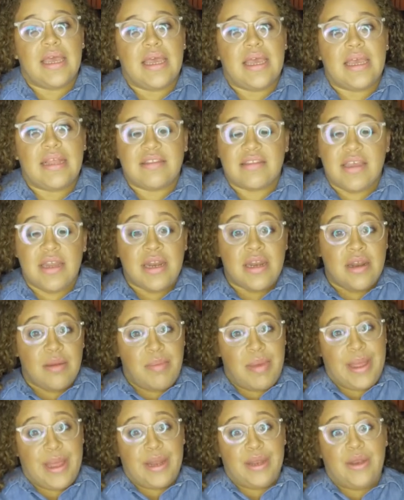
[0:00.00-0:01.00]
It's going to
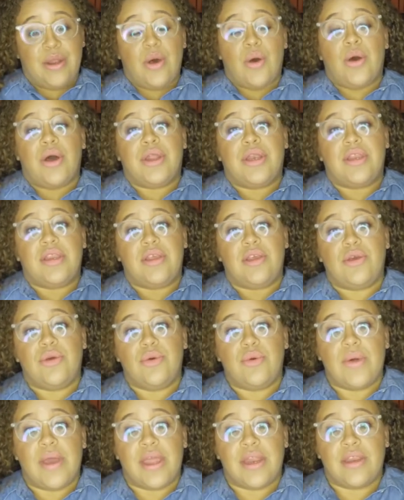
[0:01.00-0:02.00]
depend on
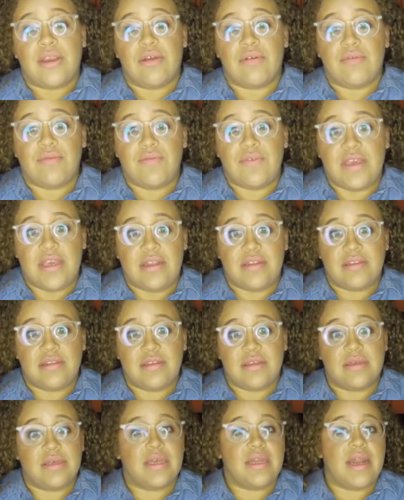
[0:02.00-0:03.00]
you and your feet
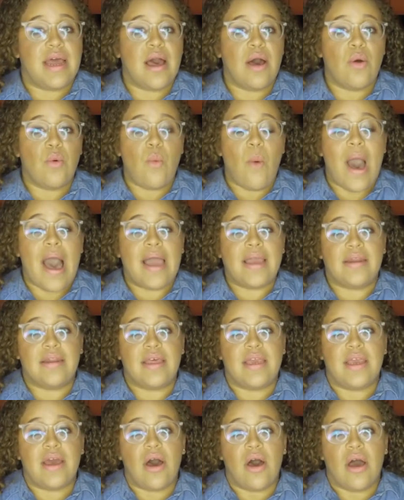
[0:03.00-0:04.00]
and how wide
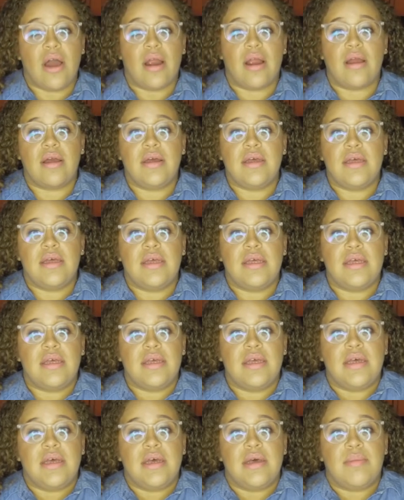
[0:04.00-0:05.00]
they are.
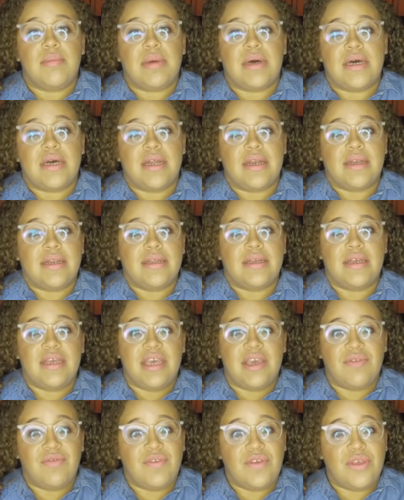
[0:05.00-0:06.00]
But
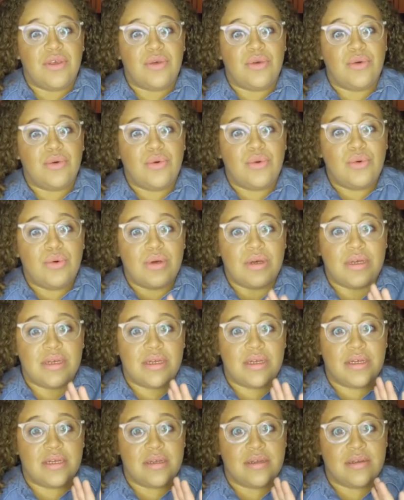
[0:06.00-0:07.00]
if you
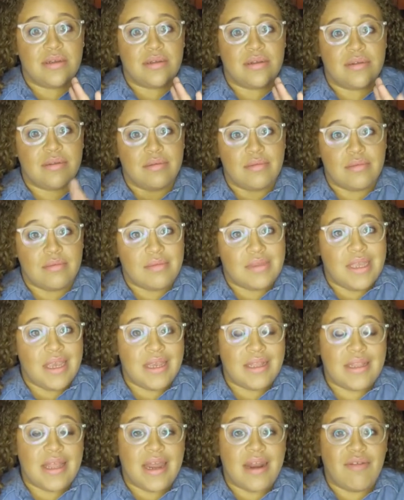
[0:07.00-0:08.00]

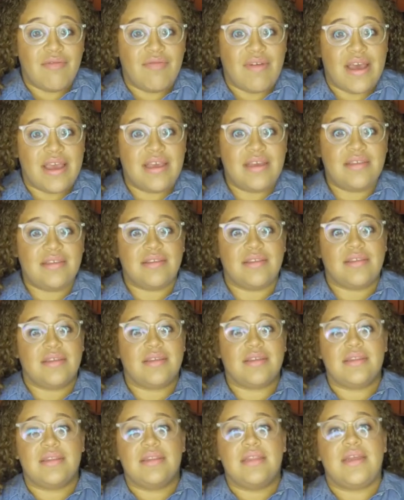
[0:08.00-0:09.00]
take that advice,
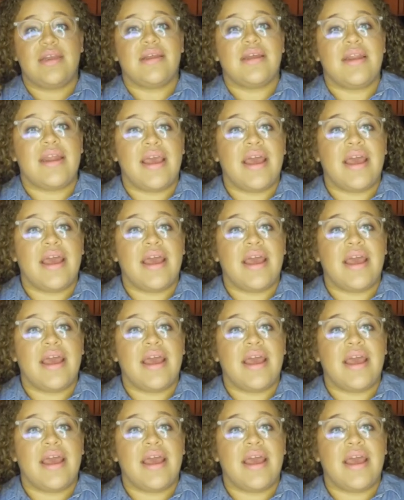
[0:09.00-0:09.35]
they're going to